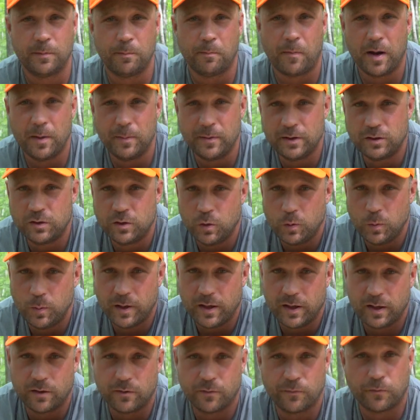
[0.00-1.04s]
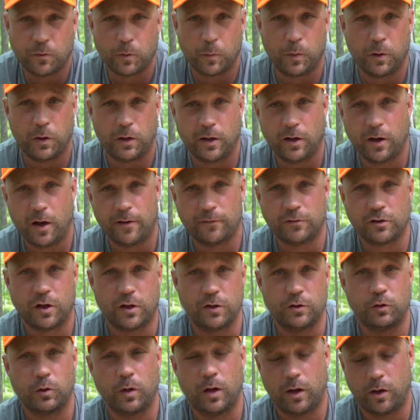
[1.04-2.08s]
it might be too big for putting off
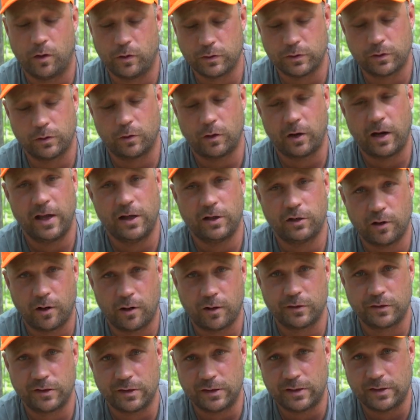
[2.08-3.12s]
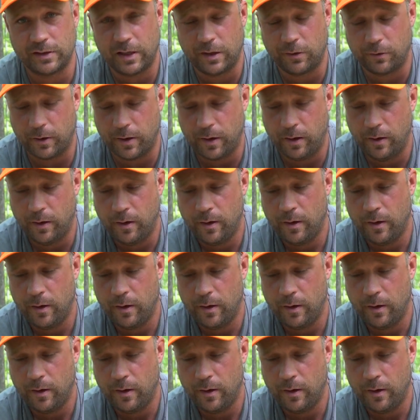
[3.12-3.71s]
chanterelles or hedgehogs, etc.